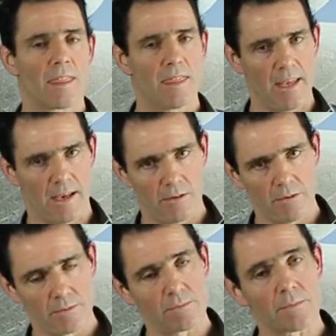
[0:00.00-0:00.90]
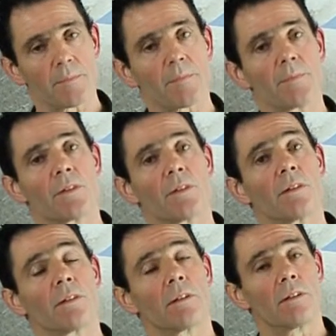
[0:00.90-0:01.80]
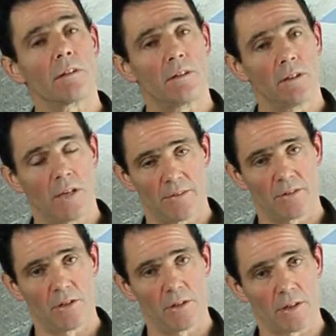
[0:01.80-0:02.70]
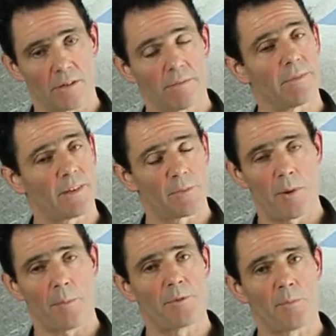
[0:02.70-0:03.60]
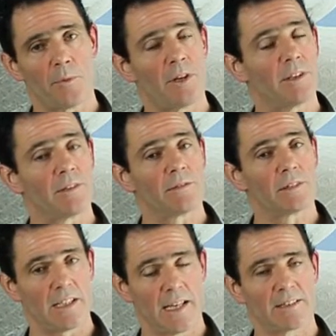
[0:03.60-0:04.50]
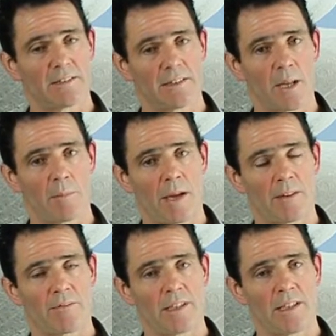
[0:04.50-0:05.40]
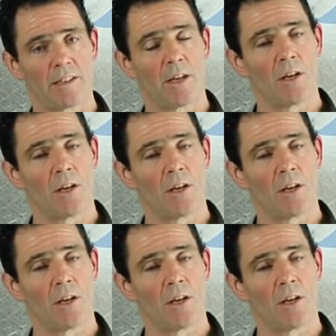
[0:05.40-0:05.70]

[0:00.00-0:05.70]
Now, you have a colour that's popped to mind connected to that bad feeling.